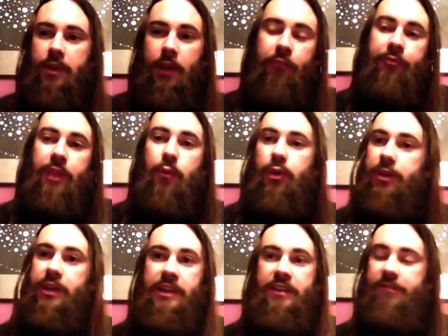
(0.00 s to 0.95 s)
Half an hour a
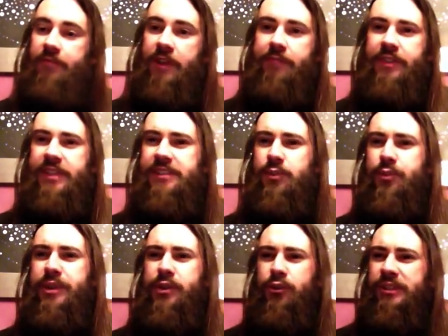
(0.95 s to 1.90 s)
day, 5 days a
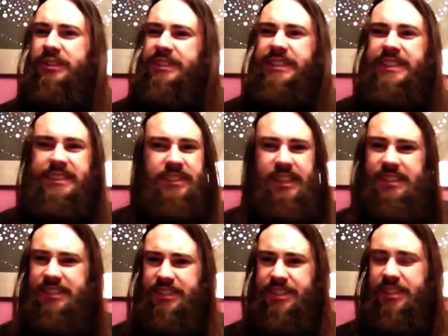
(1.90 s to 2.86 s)
week, or 6,
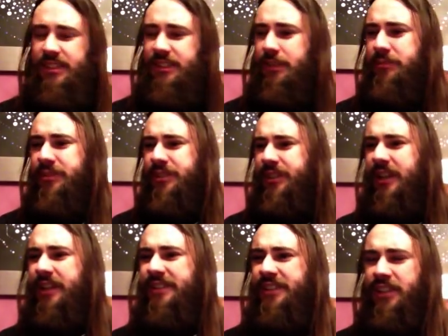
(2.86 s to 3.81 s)
let's see. It's something
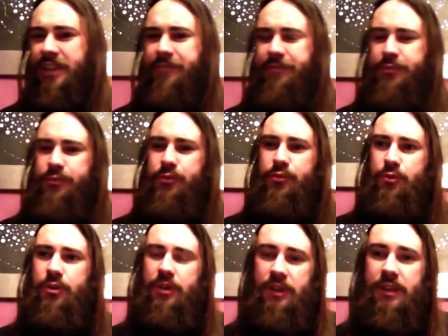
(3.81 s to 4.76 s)
that I still have
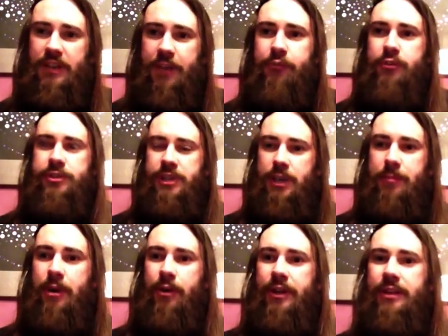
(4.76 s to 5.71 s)
to think
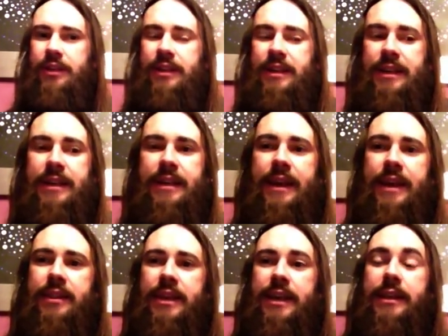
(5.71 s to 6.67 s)
about it.
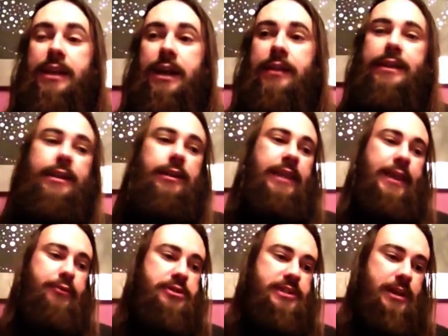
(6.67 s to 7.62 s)
And then, another
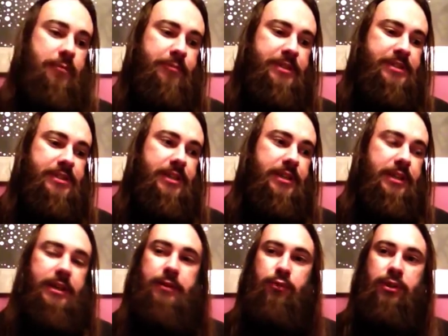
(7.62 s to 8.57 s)
language that I'll be
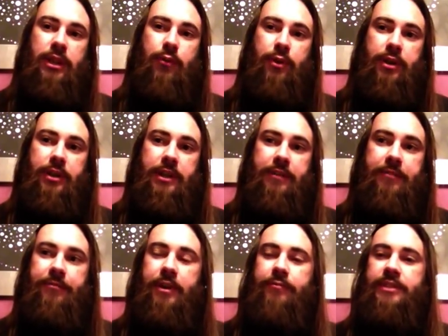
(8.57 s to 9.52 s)
studying 1 hour a day,
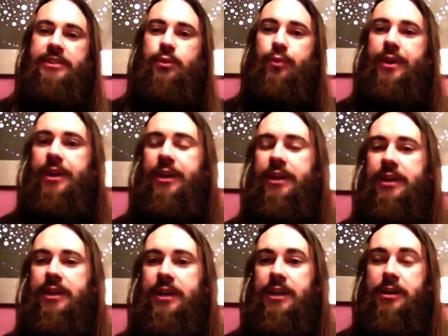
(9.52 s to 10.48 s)
5 days a
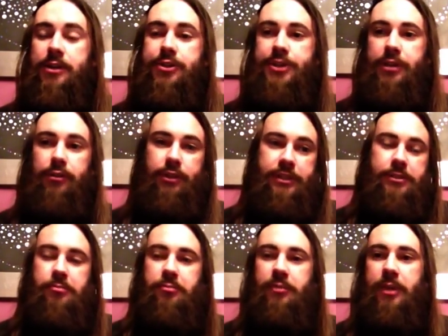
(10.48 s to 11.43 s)
week. Generally,
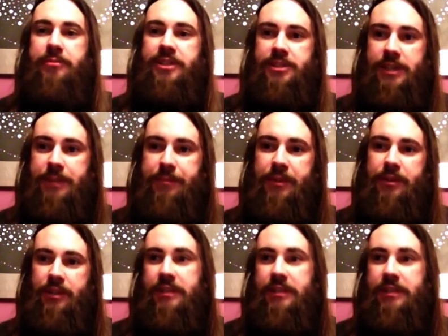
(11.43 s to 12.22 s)
sometimes I skip it.